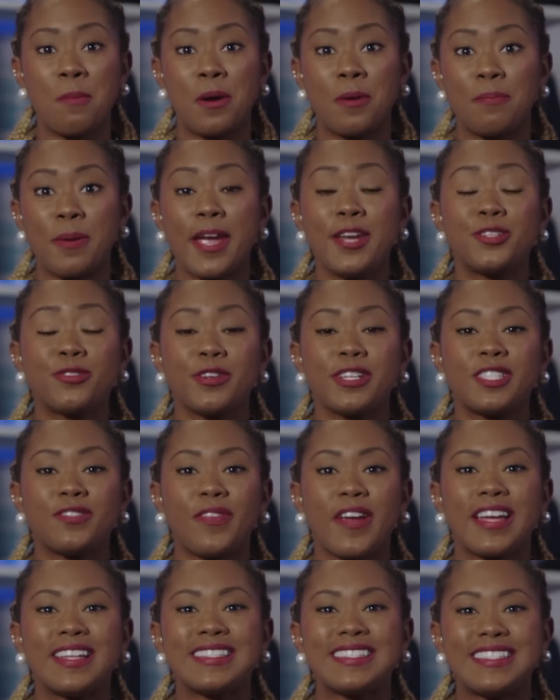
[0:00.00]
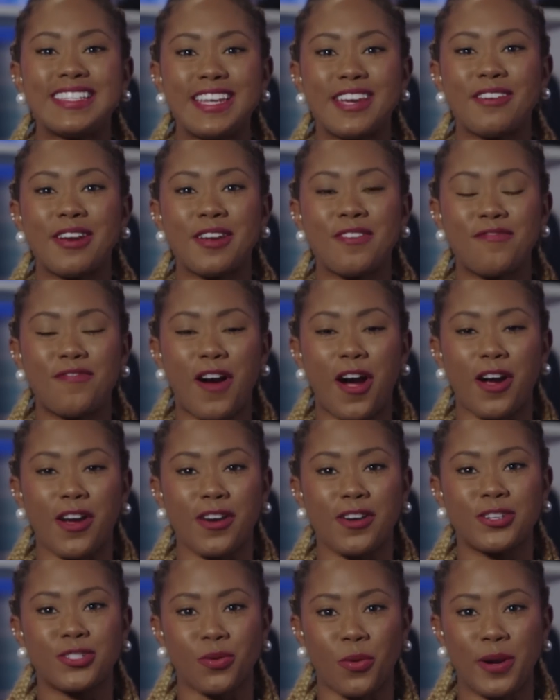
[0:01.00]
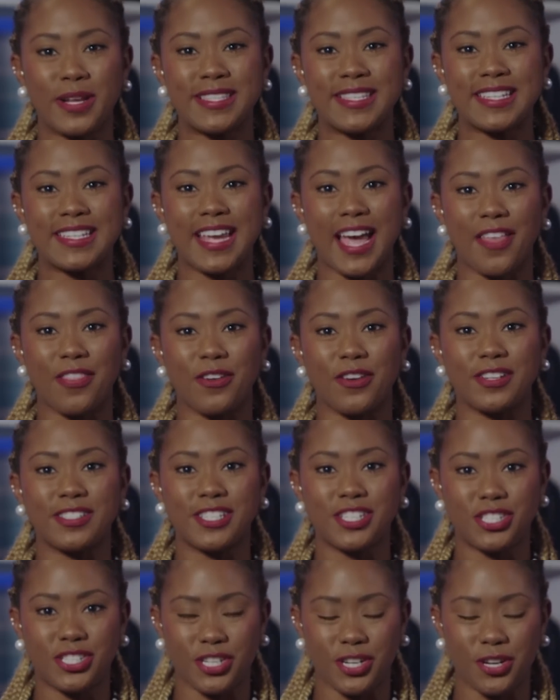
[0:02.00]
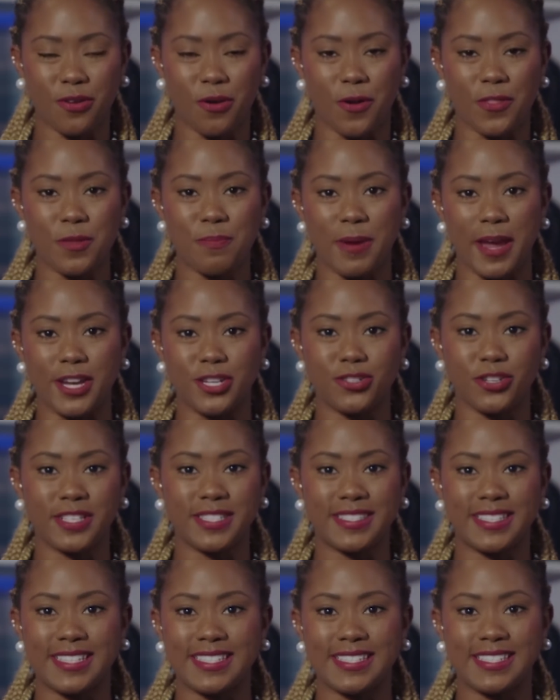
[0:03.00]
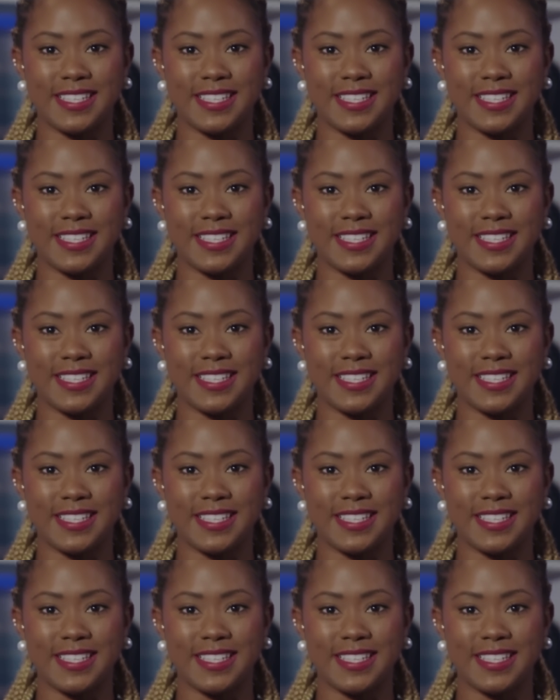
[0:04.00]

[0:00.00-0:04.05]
but Patriots fans near and far joined together to cheer on the Patriots this